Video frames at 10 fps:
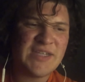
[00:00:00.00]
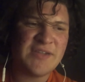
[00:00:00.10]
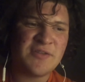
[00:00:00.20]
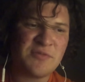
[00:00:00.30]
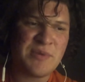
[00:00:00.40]

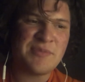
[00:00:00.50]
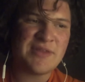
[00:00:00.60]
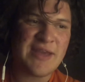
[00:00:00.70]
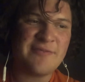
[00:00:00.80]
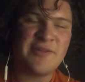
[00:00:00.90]
I just remember
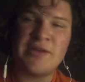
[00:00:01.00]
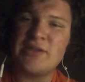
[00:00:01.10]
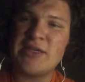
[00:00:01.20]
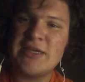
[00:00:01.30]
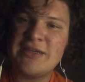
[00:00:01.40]
that
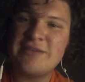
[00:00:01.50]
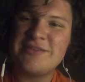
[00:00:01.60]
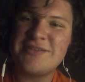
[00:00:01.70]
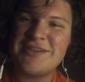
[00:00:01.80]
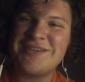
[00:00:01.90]
fondly.
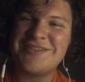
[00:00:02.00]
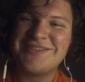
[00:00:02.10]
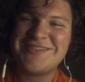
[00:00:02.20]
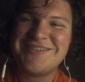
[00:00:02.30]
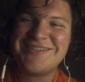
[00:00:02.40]
So
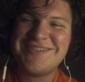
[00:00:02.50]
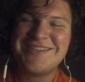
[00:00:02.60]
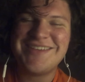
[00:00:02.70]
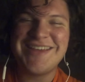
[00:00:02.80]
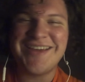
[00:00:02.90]

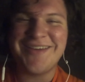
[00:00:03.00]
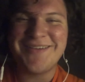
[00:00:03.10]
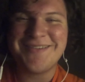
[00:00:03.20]
yeah,